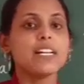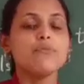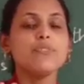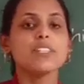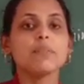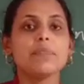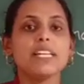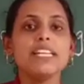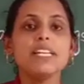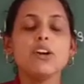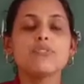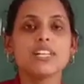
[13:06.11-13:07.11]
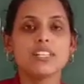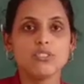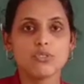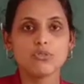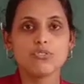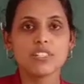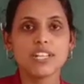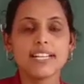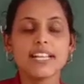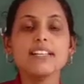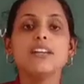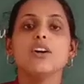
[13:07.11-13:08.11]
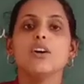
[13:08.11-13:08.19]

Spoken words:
come for the meaning of the resource children,